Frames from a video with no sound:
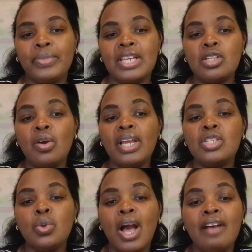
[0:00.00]
As long
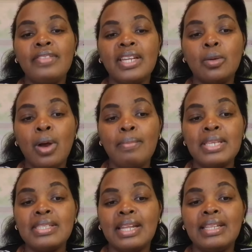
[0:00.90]
as you have the
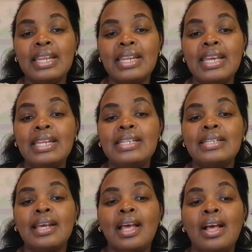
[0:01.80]
requirements that they need,
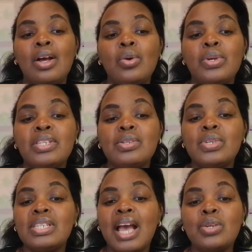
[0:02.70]
which
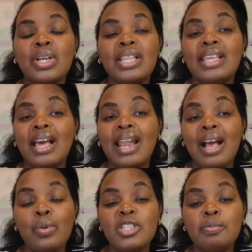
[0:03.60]
actually their
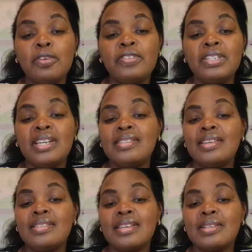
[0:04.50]
language proficiency
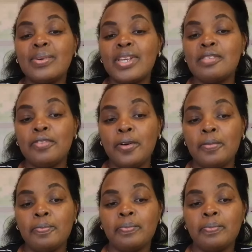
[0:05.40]
is as low as 4,